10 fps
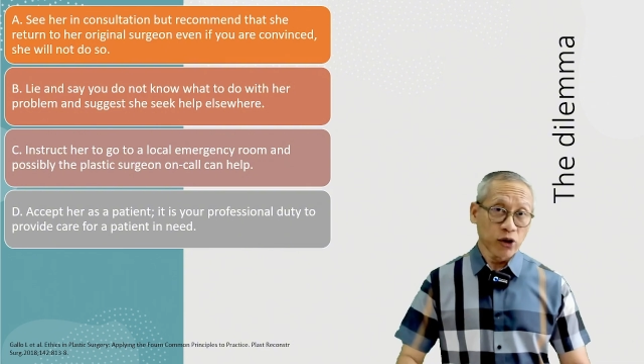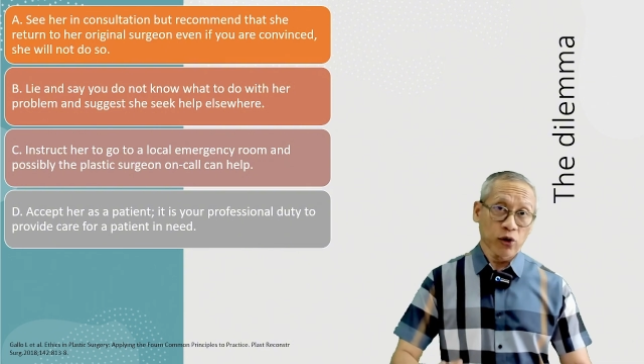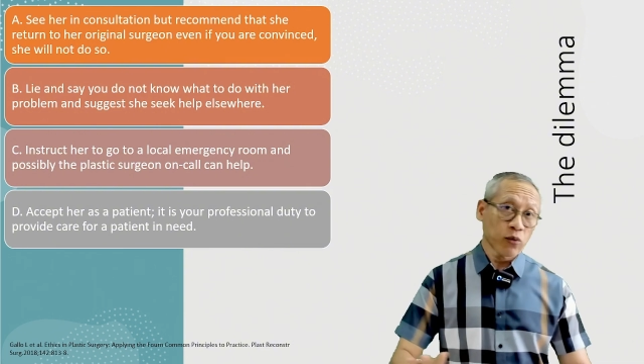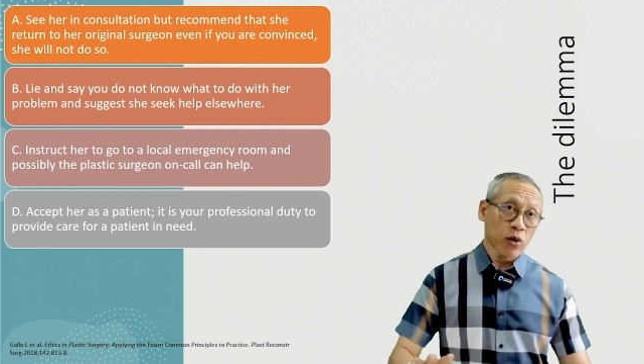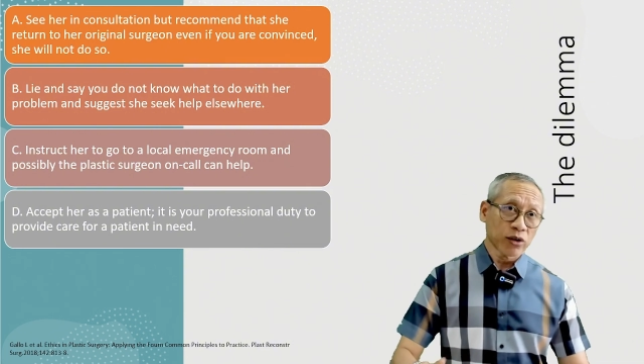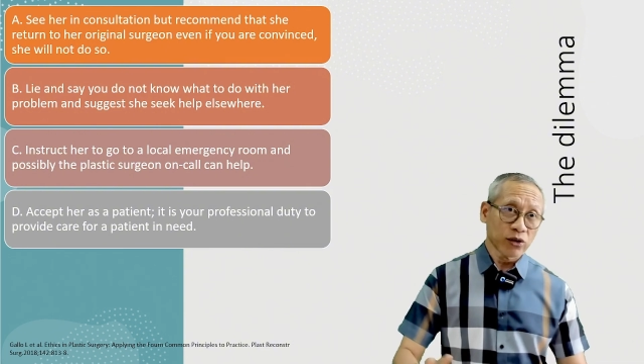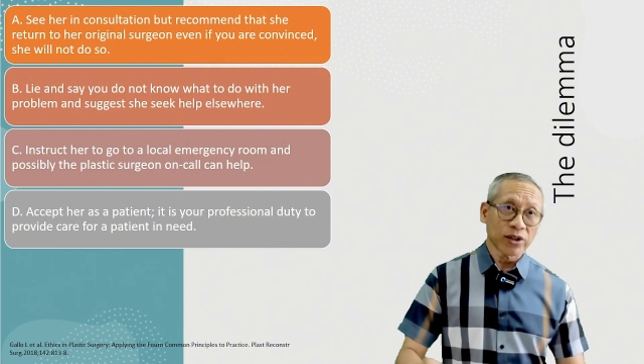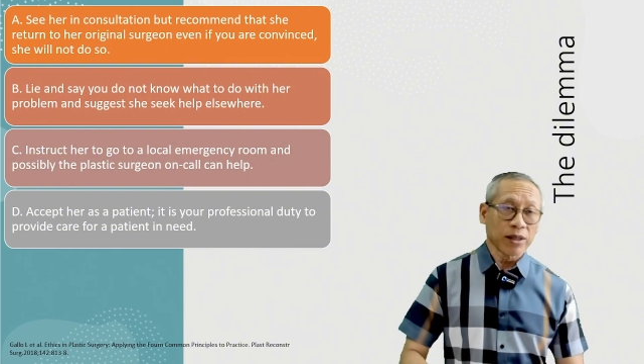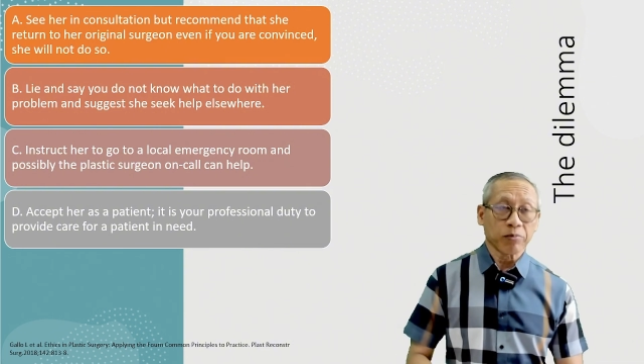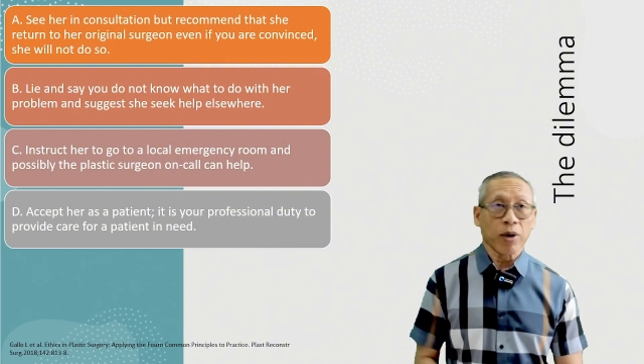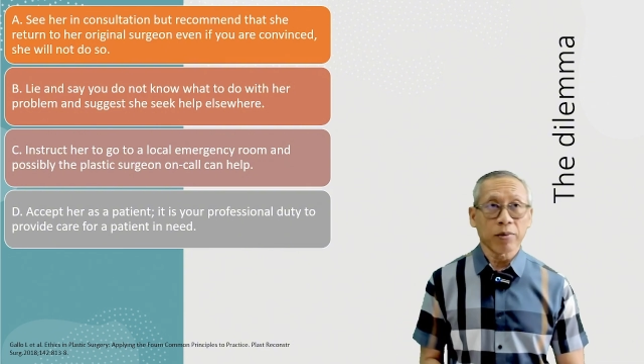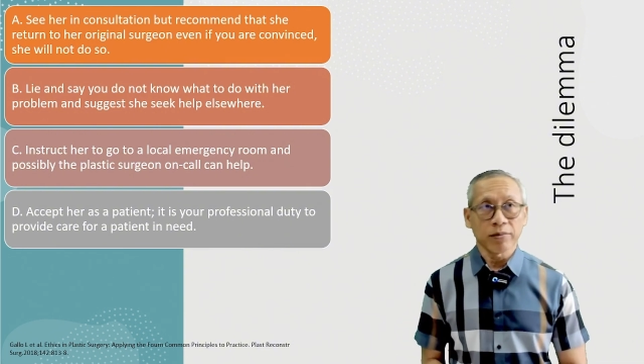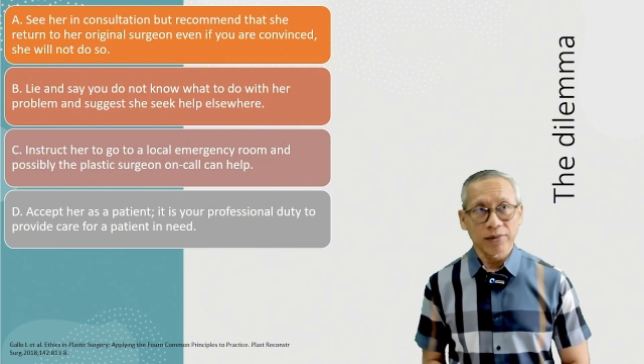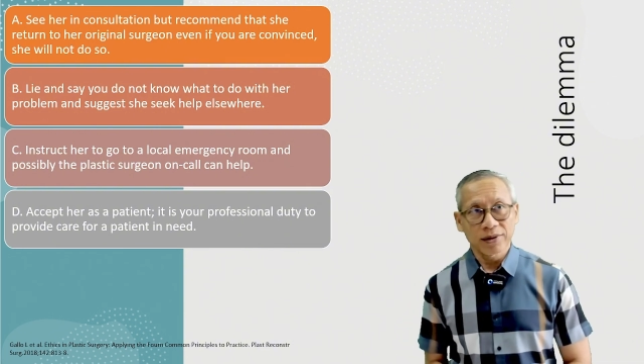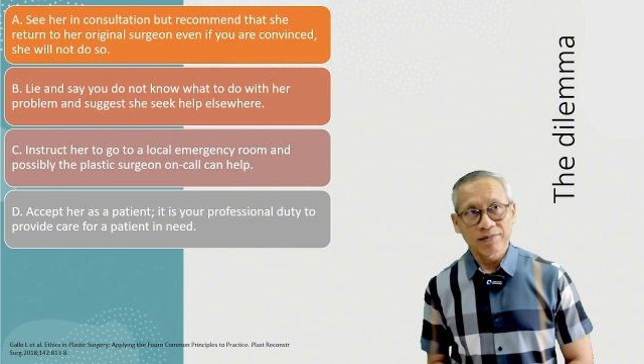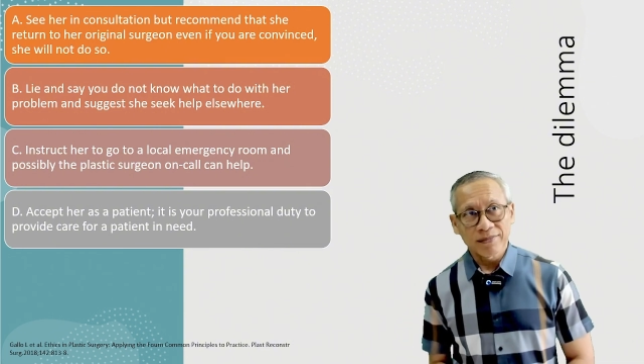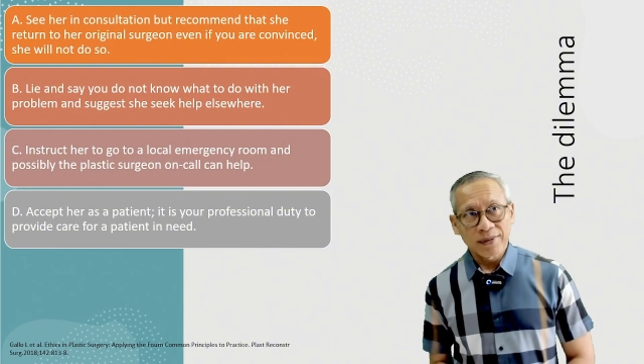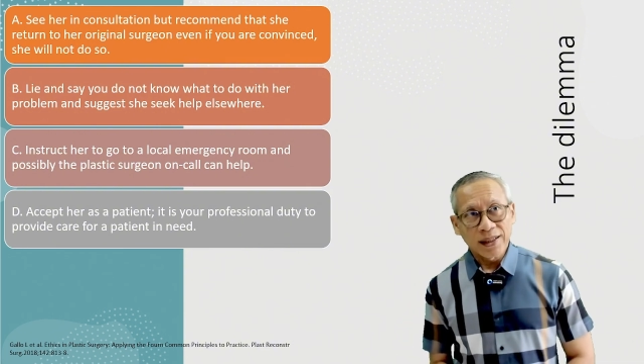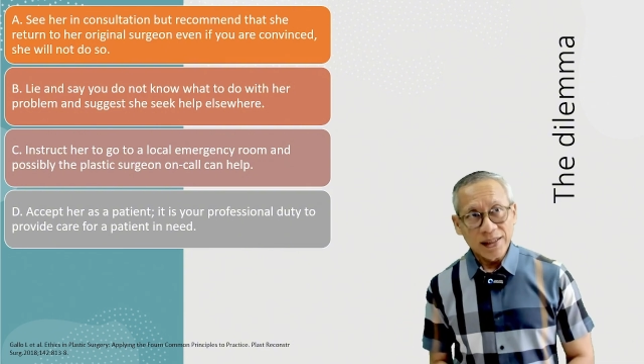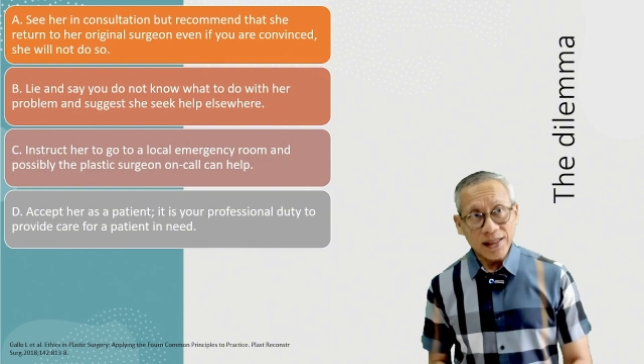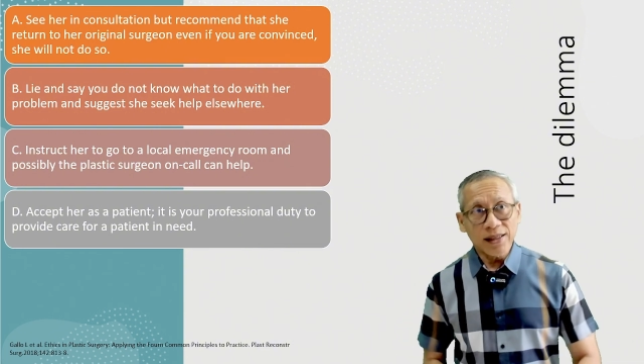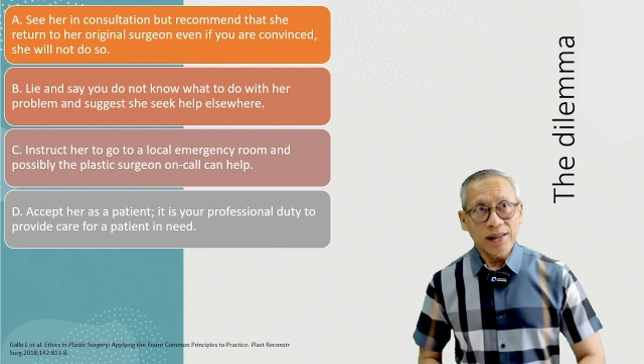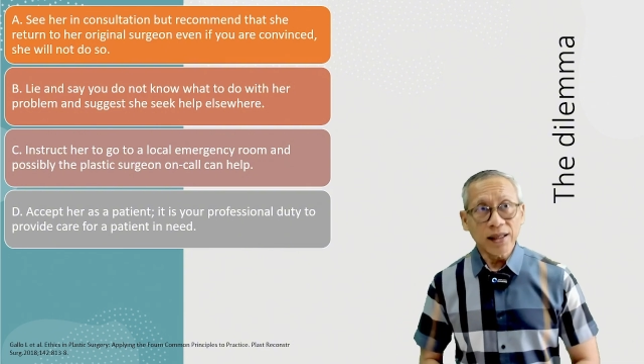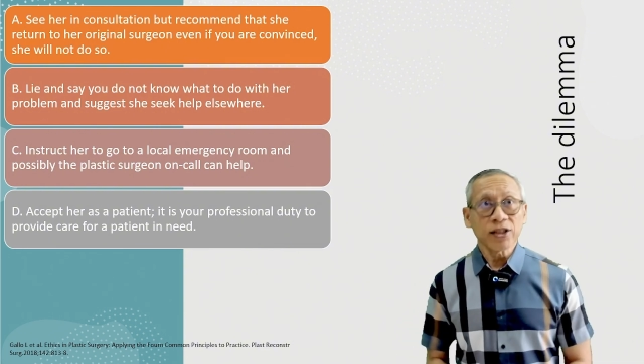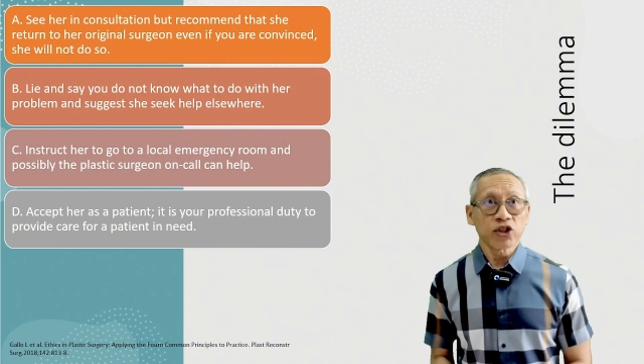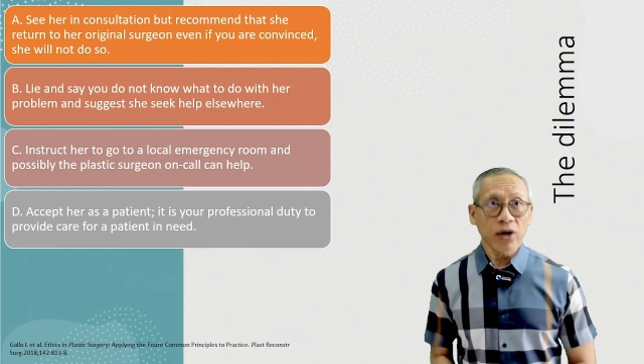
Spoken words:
because you don't want to take problems. C.